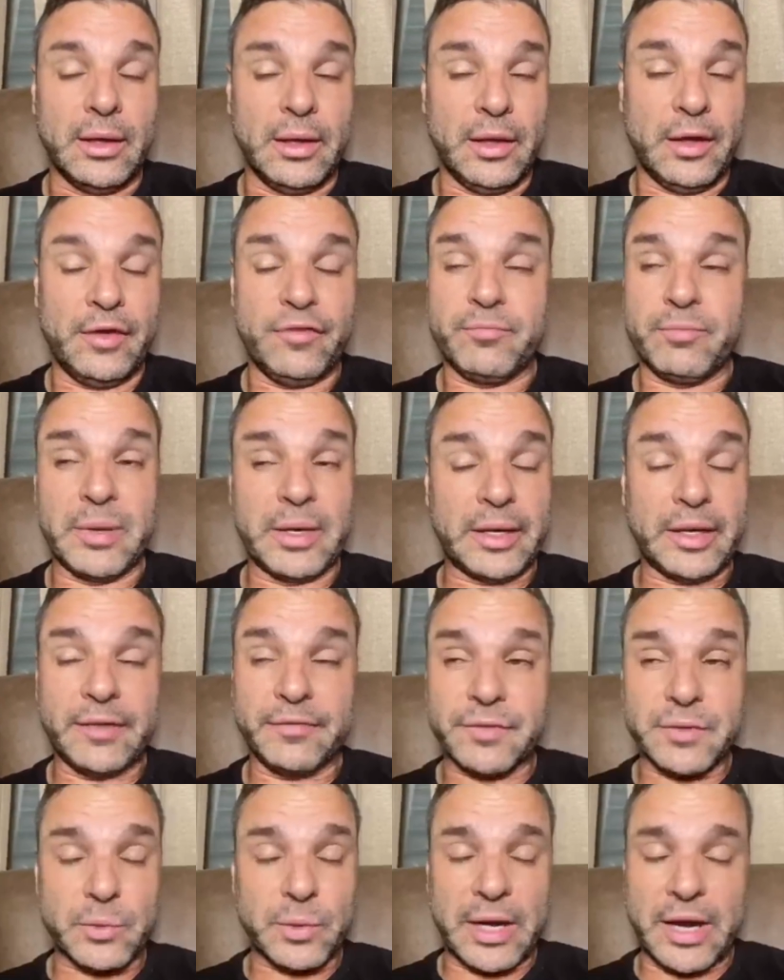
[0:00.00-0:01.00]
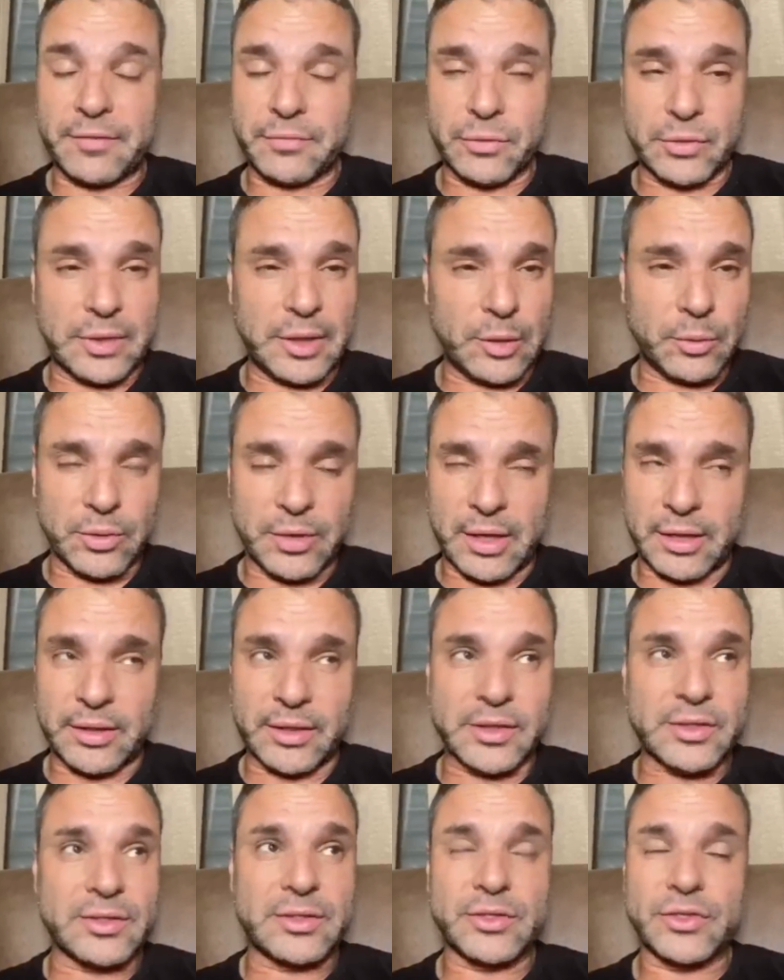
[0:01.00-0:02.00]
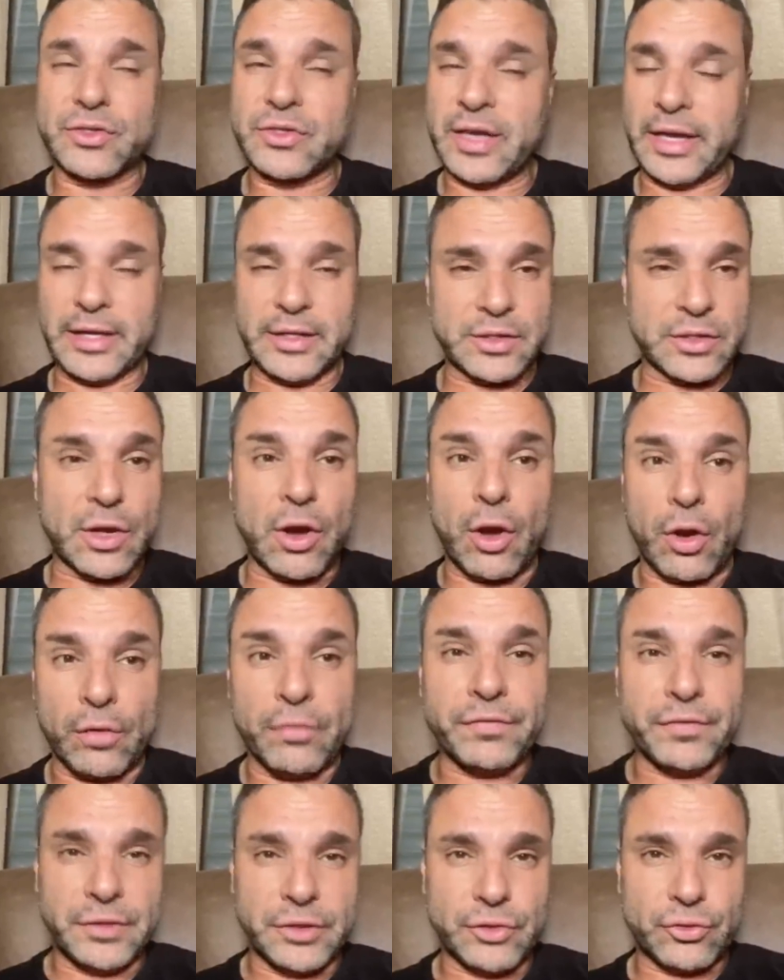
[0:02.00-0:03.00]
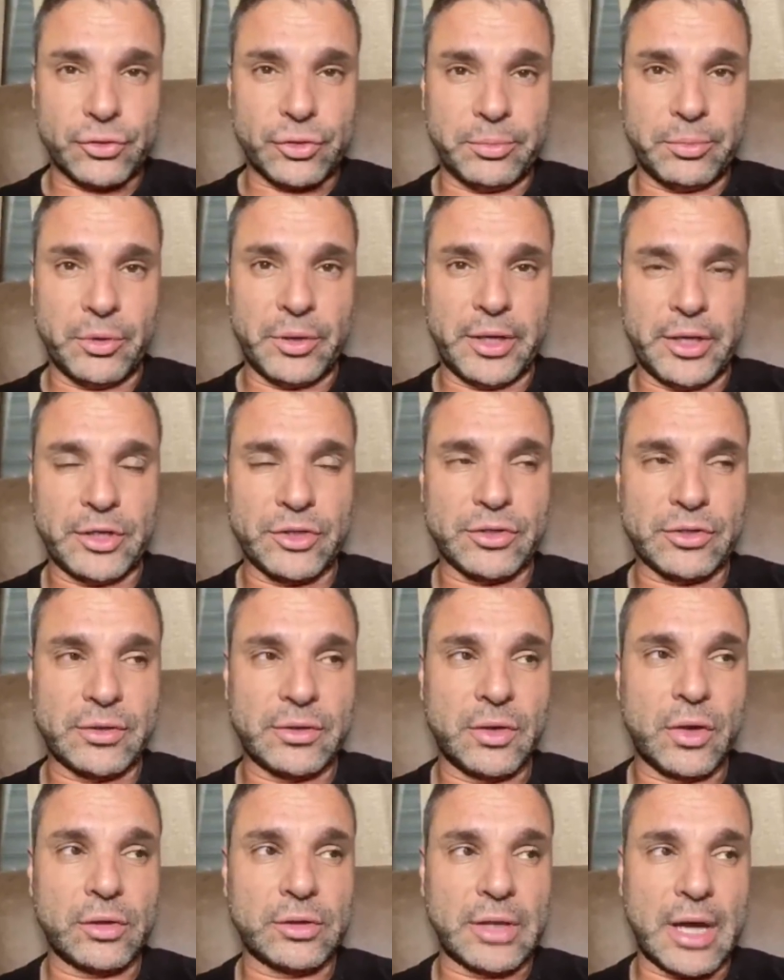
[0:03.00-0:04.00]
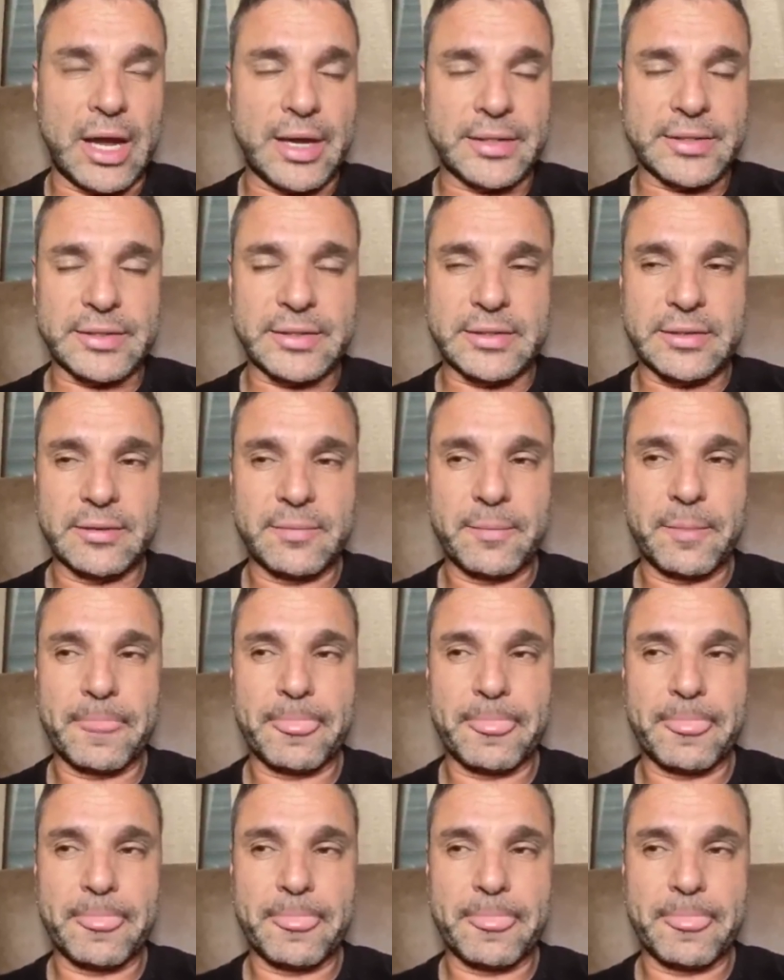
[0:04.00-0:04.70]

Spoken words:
if believers will have to deal with that, it's the saints of the tribulation, not us.